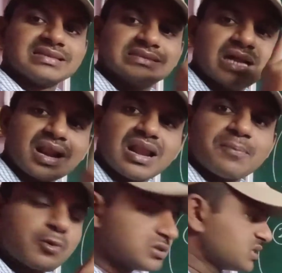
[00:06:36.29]
generally
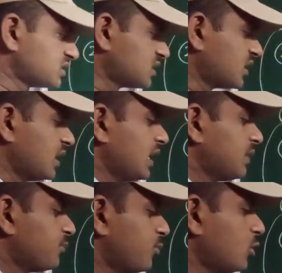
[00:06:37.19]
produced as a
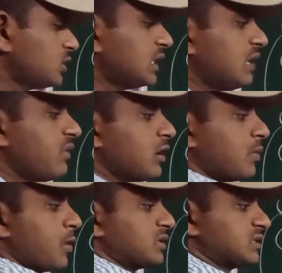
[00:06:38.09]
both even
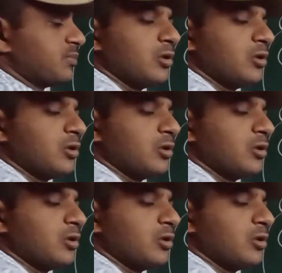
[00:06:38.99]
harmonics.